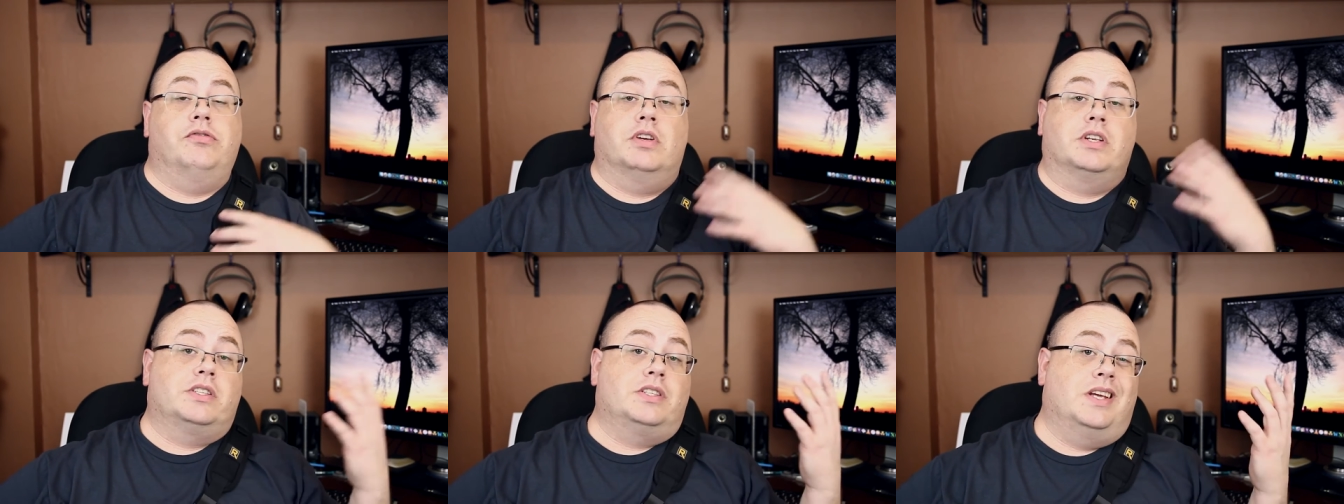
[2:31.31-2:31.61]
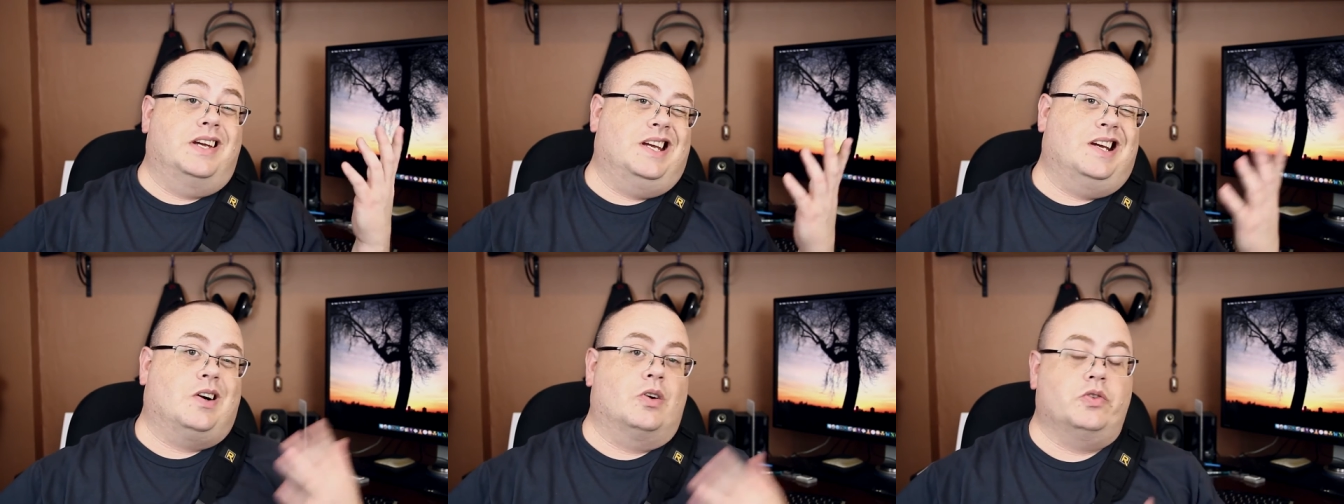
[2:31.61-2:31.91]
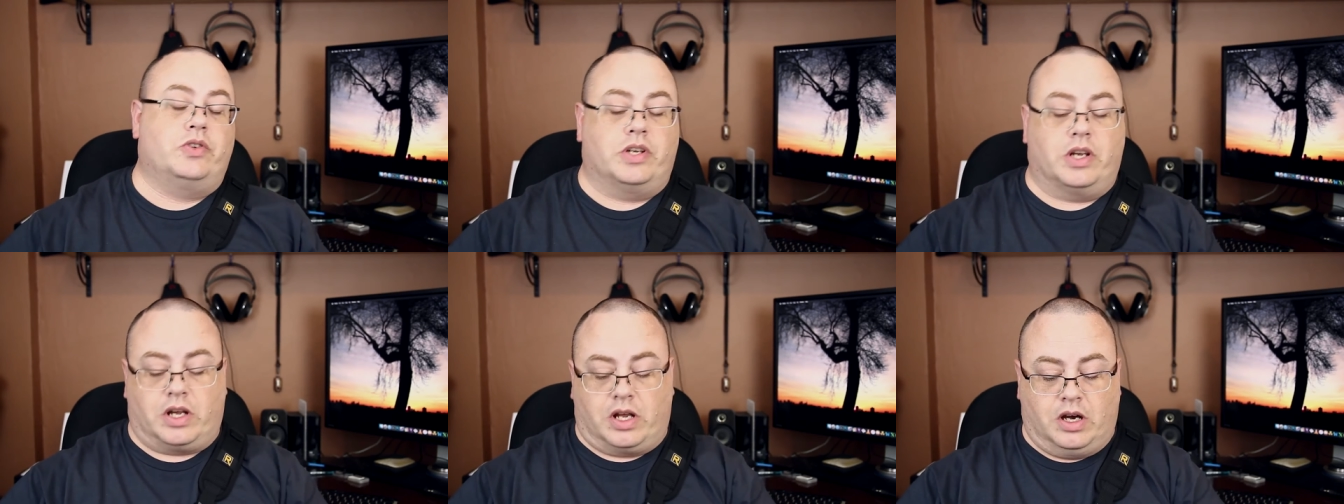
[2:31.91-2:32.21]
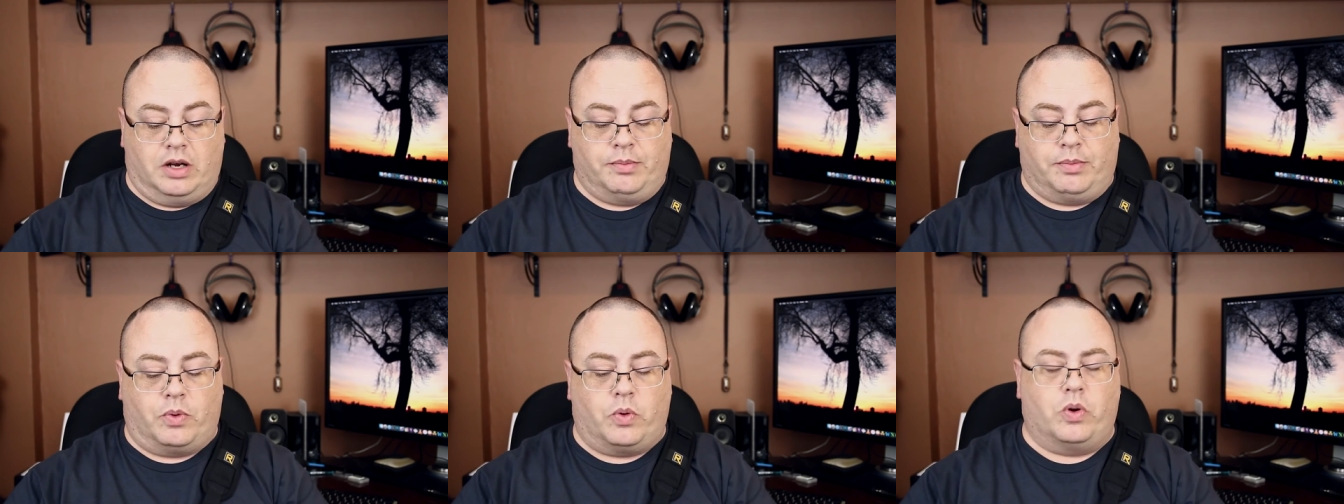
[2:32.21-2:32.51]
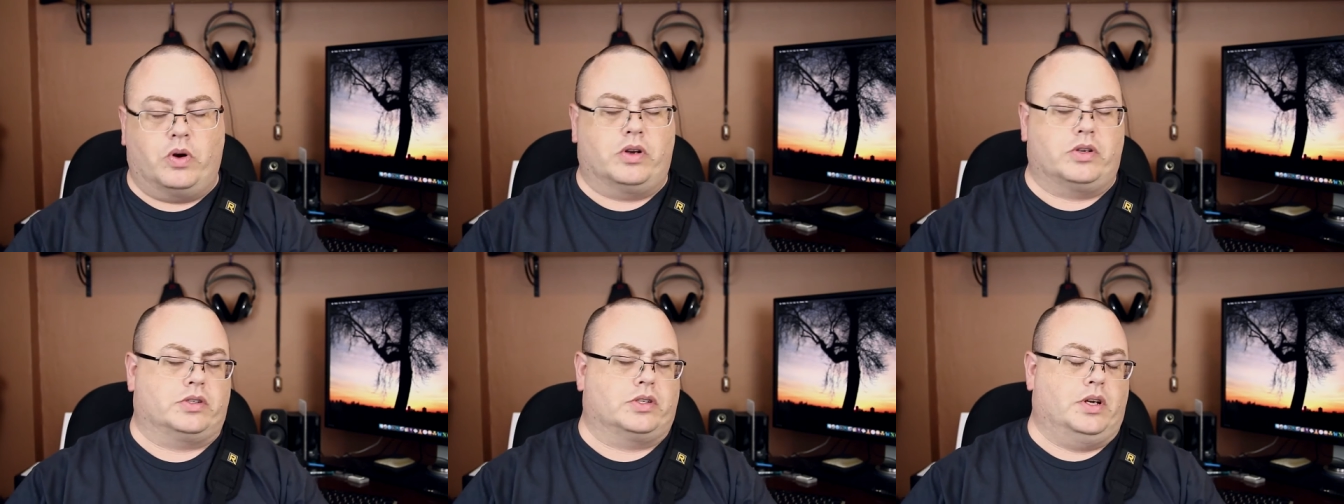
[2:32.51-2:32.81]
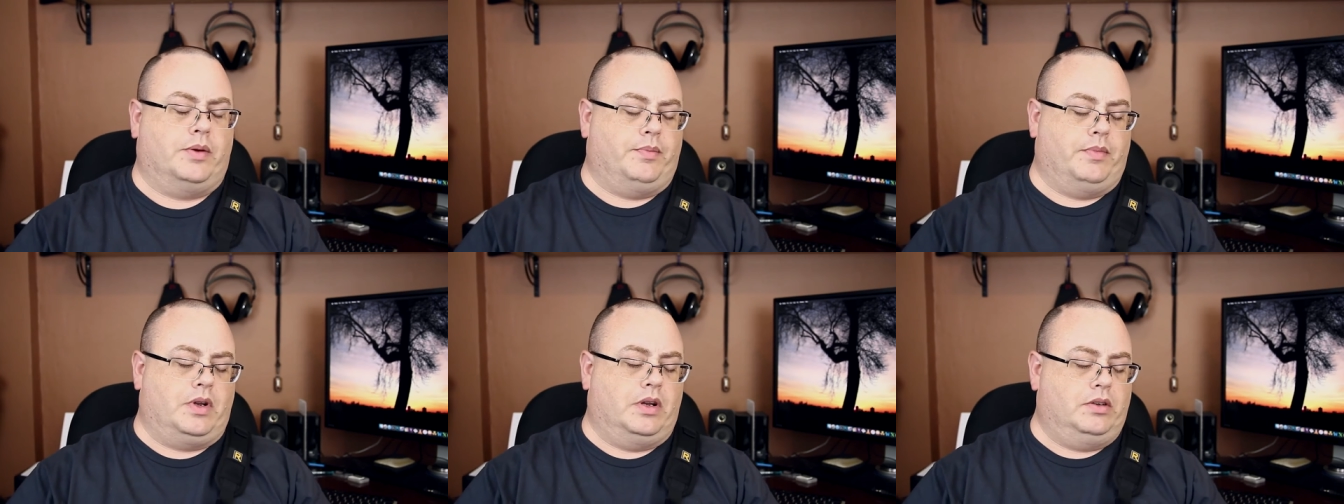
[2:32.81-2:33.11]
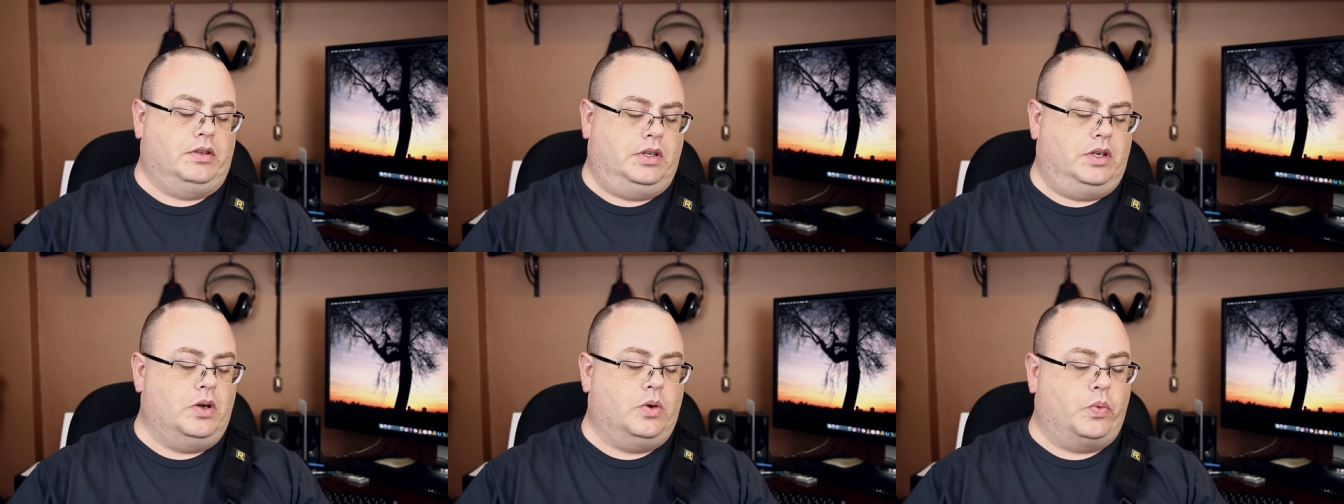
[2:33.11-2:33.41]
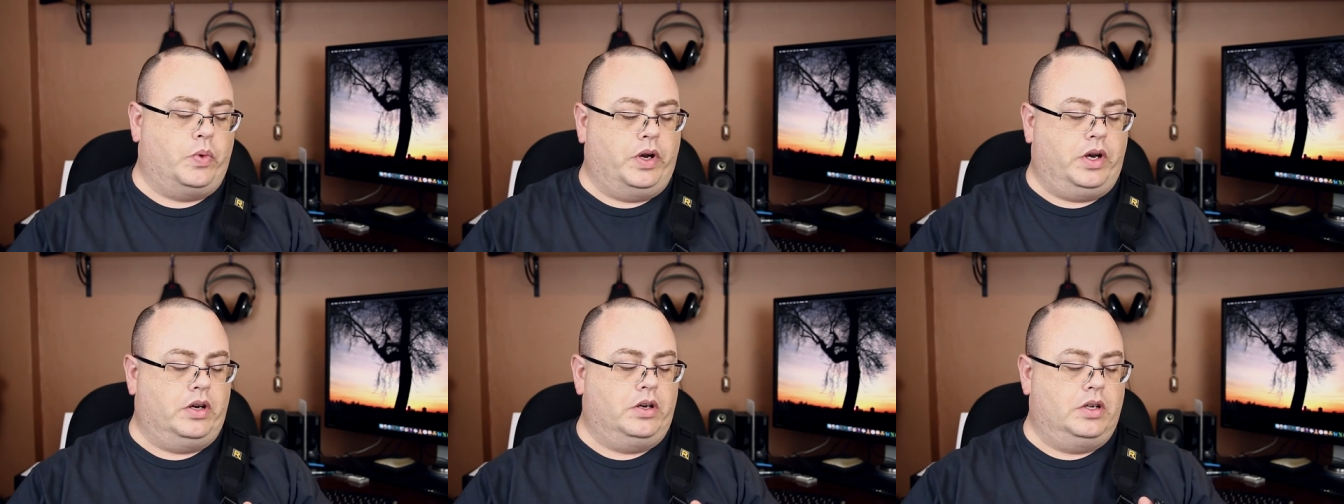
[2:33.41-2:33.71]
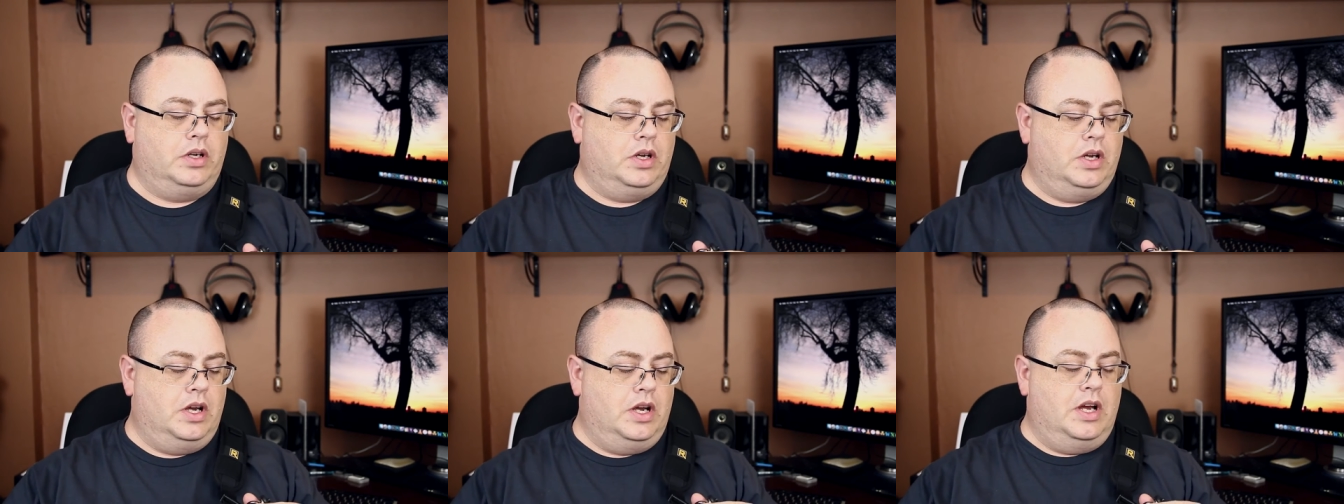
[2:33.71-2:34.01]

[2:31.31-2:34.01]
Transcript: unless they hold you at gunpoint or something, you know, weird.